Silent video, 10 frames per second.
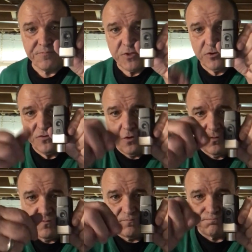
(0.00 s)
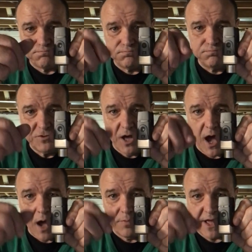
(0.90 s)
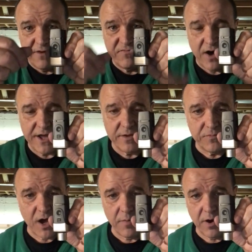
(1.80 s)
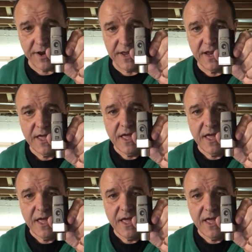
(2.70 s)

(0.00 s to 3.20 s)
There's no knob, like a volume knob on it.